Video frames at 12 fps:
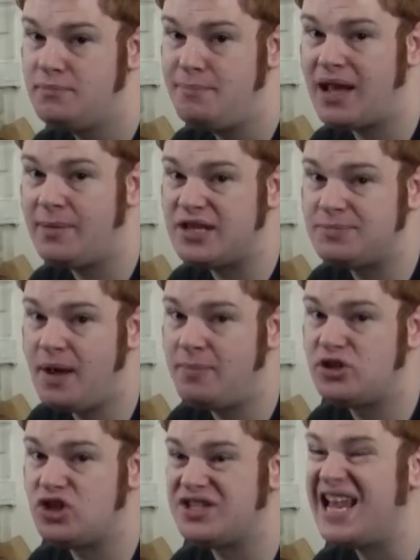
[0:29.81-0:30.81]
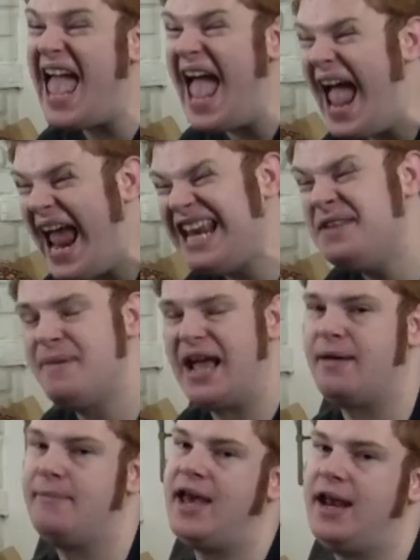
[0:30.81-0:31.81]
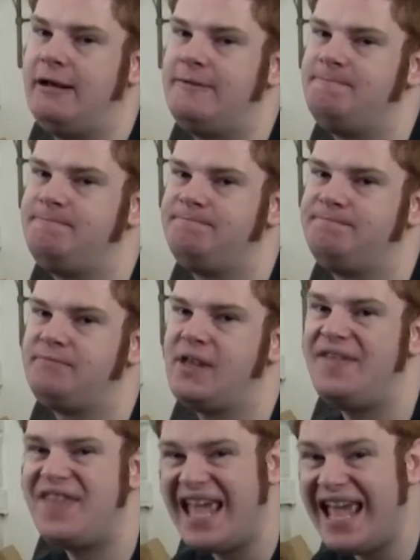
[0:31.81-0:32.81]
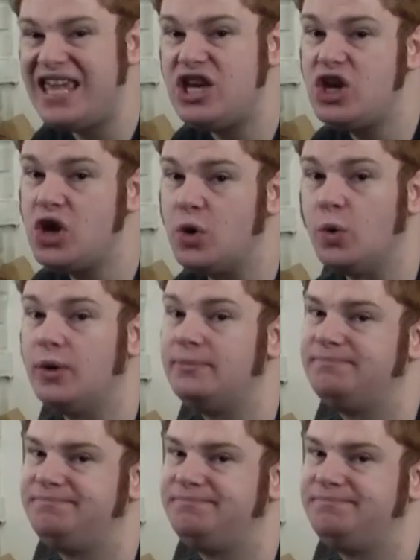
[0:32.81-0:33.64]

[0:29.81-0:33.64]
Mega Man's publishers, hate Mega Man. And they hate you.